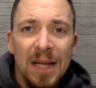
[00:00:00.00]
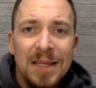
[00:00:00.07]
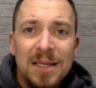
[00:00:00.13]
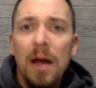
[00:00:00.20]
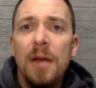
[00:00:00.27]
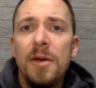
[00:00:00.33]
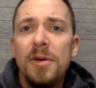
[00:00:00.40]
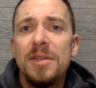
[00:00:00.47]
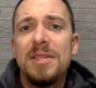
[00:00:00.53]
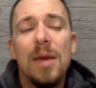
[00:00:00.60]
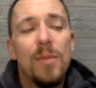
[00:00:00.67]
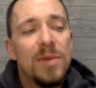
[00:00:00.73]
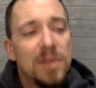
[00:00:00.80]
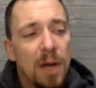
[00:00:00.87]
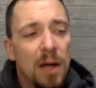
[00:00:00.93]
To
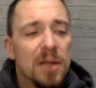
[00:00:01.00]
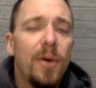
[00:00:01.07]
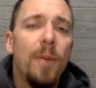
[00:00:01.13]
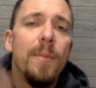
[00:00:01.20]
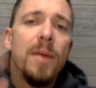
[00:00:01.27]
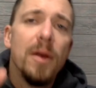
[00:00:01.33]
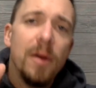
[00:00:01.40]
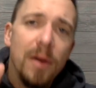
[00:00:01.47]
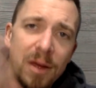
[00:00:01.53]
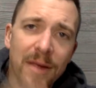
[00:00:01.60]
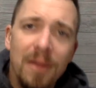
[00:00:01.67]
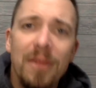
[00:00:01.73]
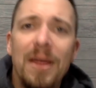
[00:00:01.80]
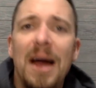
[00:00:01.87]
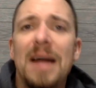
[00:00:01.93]
understand, we talked about
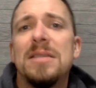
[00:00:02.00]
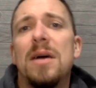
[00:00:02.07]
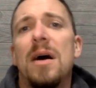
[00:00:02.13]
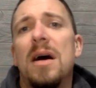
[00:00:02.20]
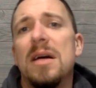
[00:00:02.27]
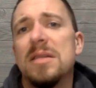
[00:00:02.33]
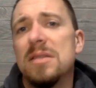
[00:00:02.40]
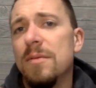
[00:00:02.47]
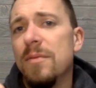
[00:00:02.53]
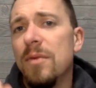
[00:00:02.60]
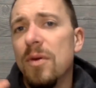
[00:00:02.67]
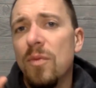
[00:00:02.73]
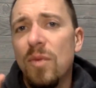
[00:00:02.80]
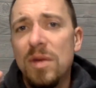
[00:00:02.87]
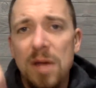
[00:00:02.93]
mirroring, that's awesome.
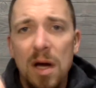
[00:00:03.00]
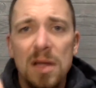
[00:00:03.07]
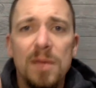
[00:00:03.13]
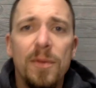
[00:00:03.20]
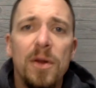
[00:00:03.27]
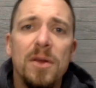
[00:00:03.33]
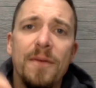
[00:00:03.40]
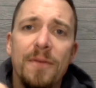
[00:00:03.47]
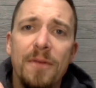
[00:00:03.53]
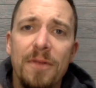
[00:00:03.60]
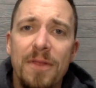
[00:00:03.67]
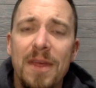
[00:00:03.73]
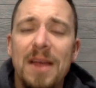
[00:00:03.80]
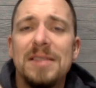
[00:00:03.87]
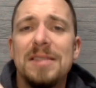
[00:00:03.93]
We talked about different
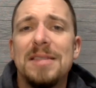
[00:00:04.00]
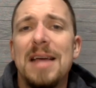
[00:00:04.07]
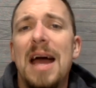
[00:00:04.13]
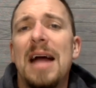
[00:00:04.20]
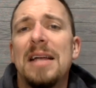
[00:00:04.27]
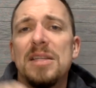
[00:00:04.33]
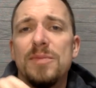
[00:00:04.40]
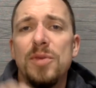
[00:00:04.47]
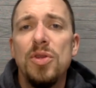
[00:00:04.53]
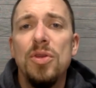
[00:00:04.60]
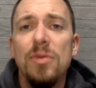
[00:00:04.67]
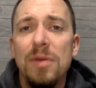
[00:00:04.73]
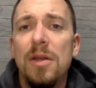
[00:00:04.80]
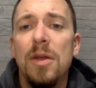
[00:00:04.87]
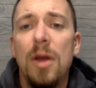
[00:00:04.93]
things and tactics, but you
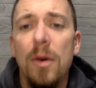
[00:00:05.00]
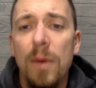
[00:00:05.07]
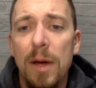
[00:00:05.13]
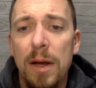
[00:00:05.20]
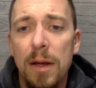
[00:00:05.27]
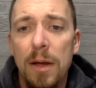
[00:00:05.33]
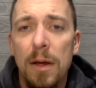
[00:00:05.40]
need to know it.